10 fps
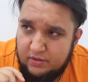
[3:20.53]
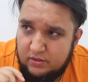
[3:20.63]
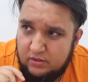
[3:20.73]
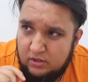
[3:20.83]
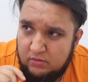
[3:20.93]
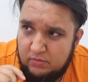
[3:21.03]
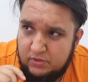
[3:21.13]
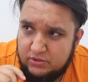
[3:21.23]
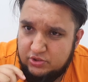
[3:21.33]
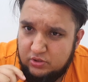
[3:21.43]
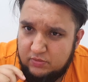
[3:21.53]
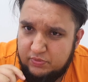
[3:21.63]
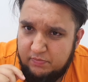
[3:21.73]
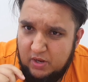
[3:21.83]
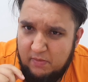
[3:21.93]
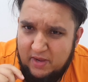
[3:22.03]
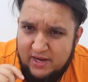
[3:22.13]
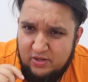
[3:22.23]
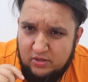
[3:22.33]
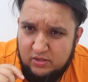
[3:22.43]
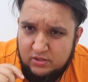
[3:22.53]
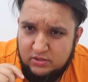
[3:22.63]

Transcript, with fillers: uh, I'm not sure. Probably about a mile,